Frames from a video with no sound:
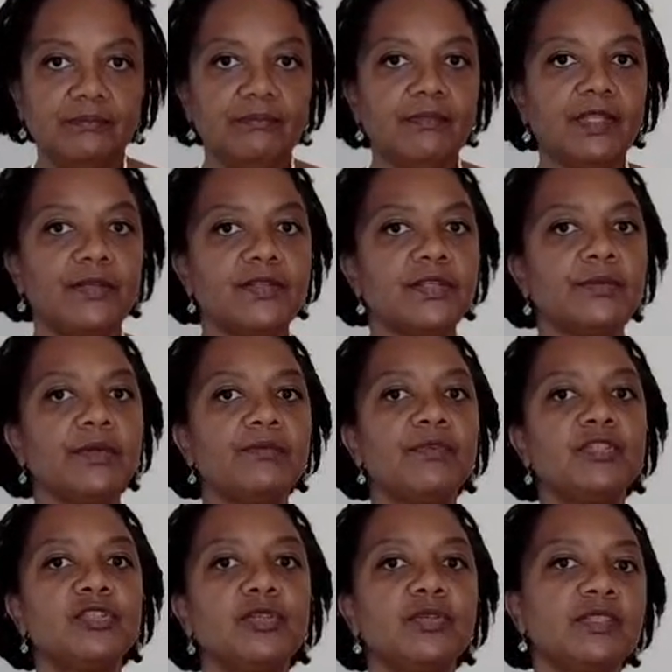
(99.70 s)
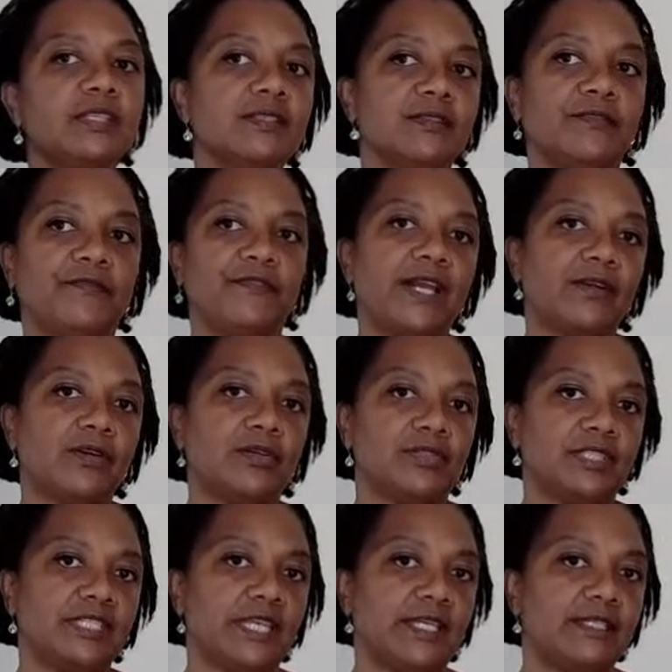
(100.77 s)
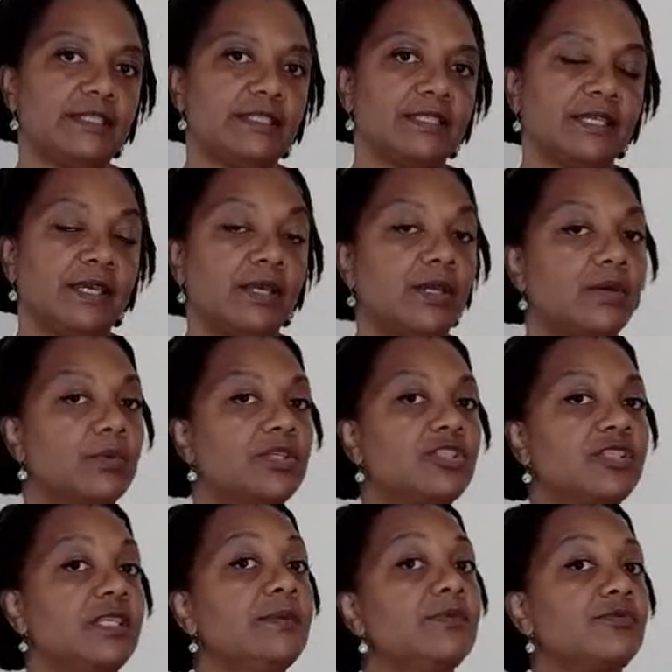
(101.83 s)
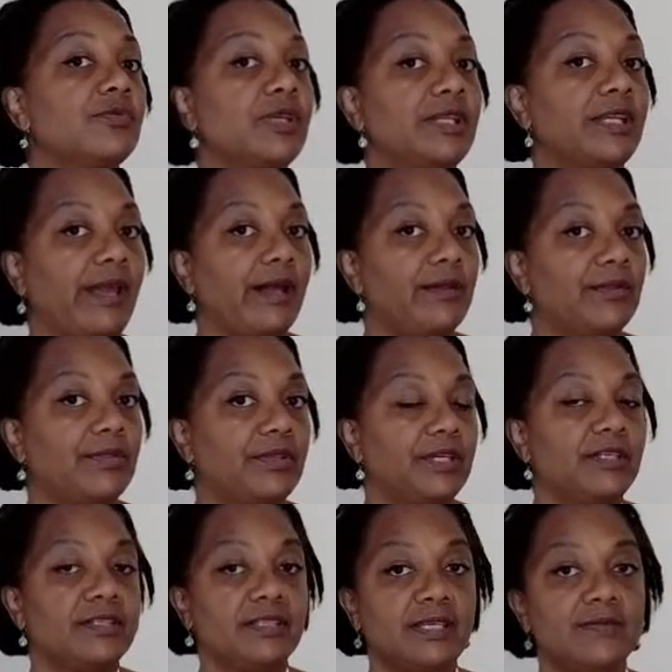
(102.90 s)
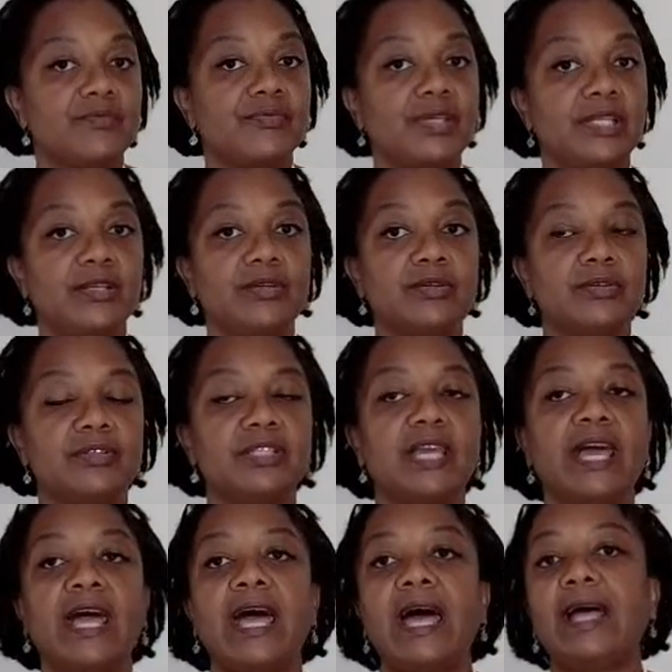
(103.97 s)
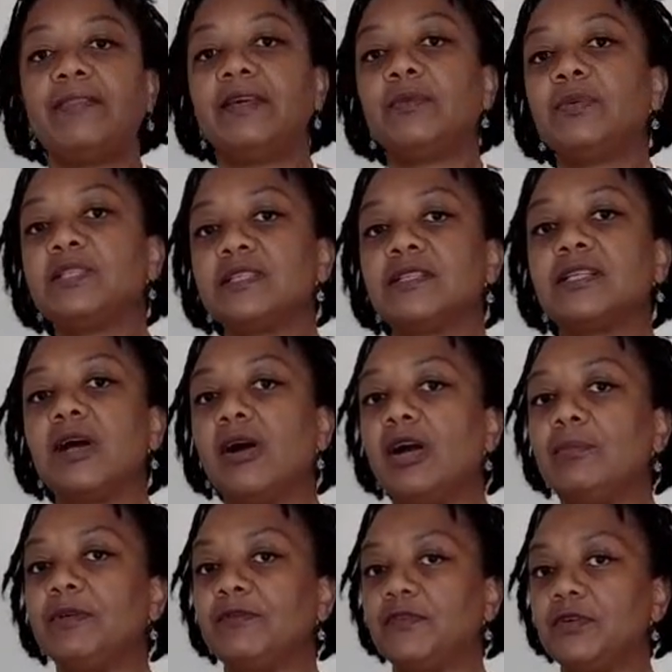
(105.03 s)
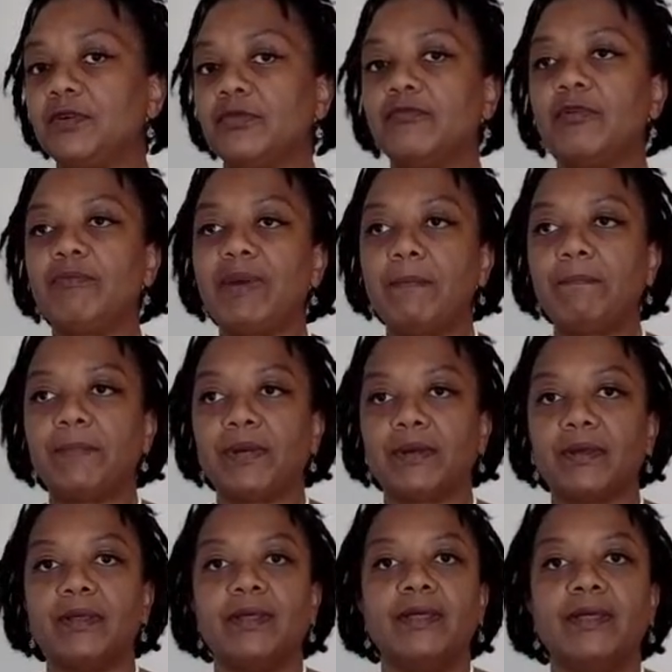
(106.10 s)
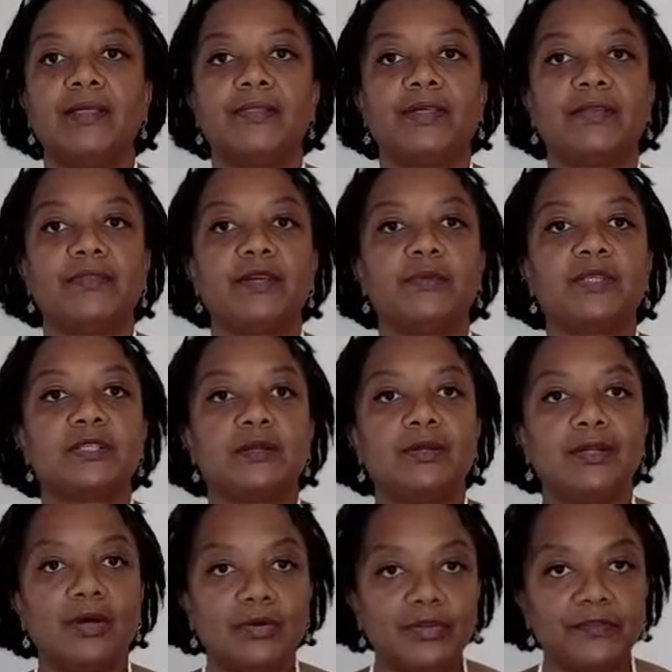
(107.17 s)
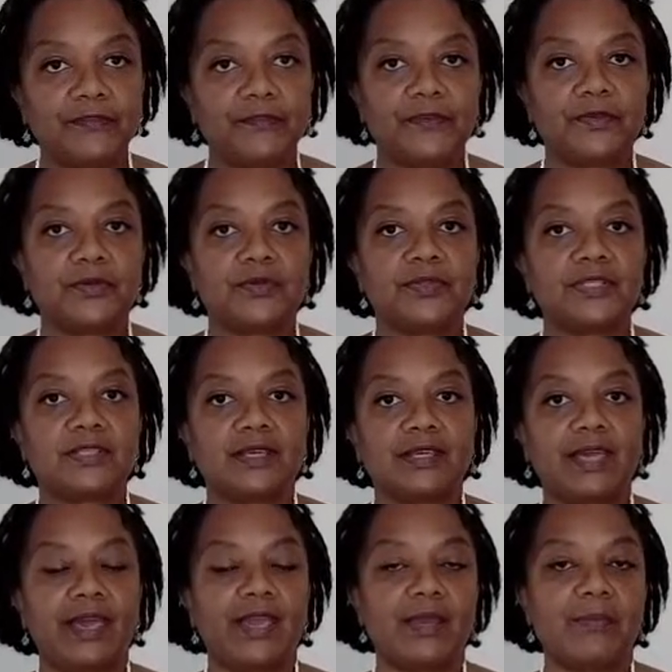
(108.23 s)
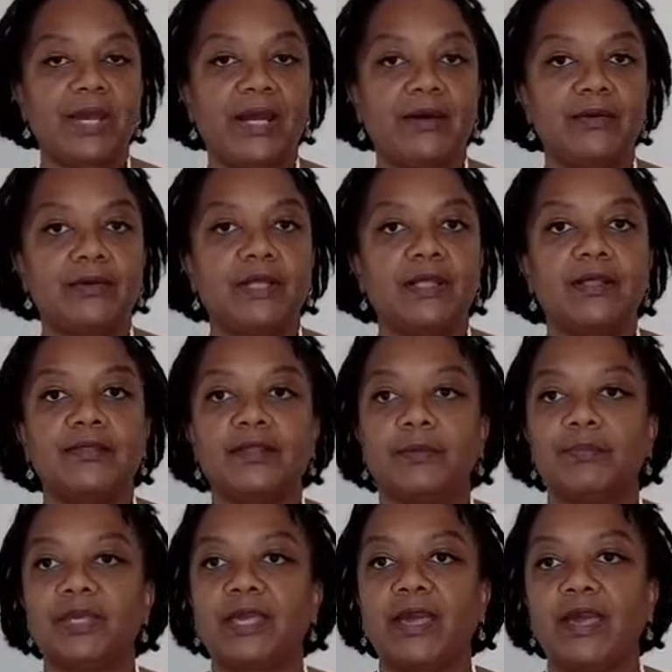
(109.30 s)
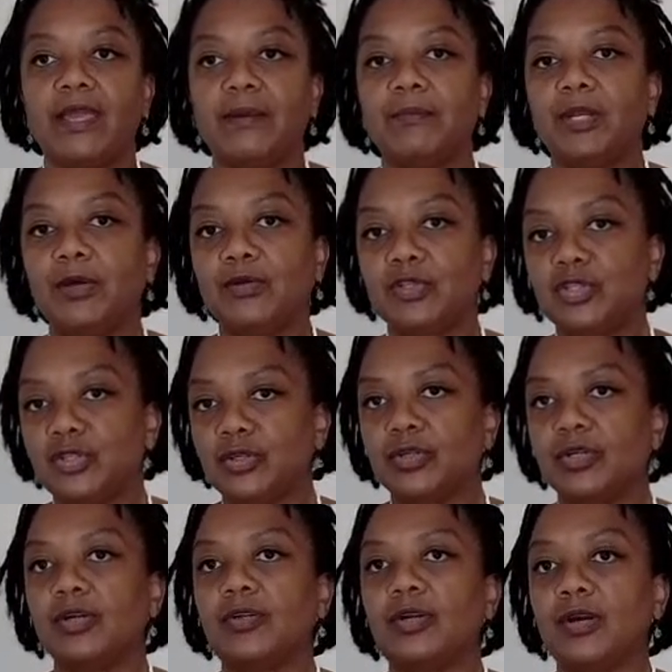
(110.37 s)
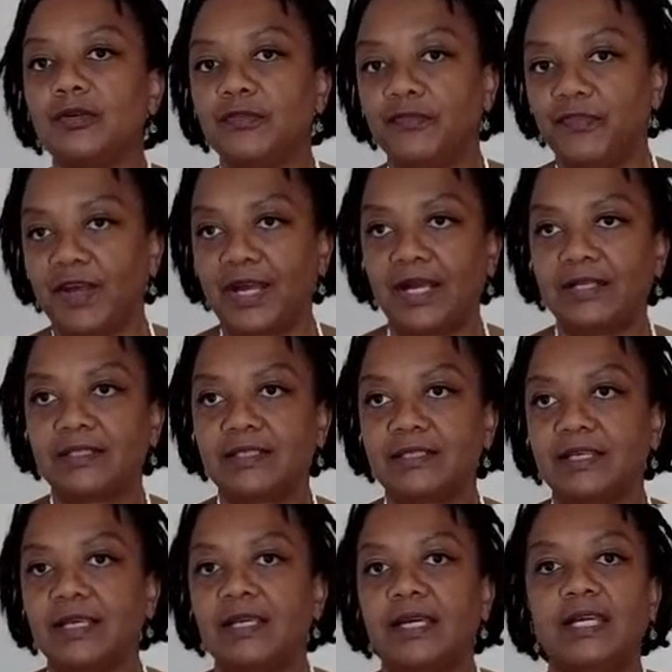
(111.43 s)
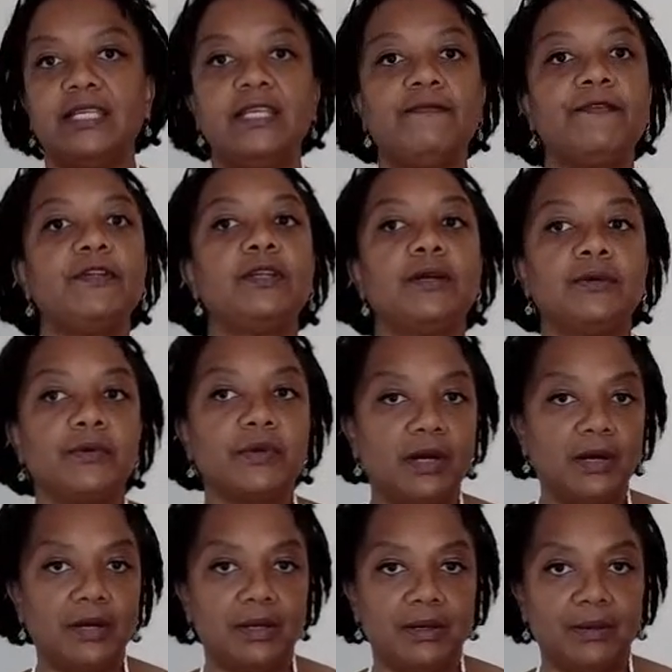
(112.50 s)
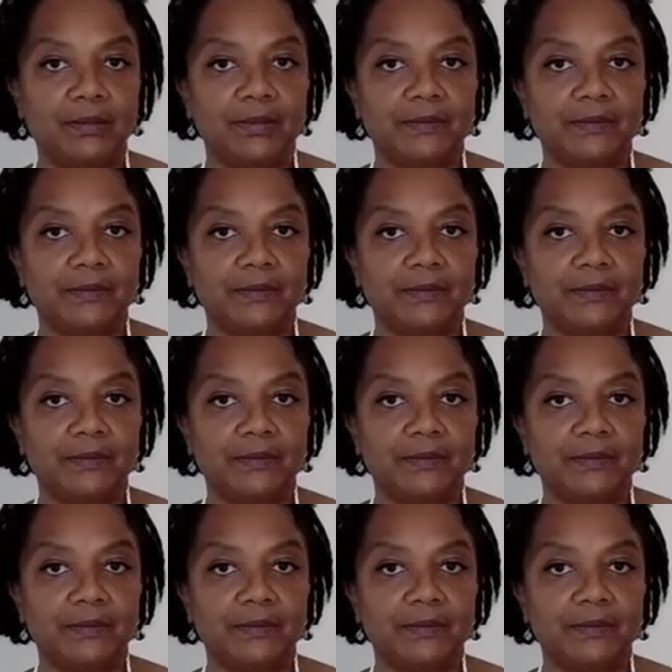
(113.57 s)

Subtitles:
So it reduces the fat content, which seems really healthy, it seems really good. And there was a time, if you can remember, that there was a lot of foods that came out that became low sugar, low fat, and even low carb.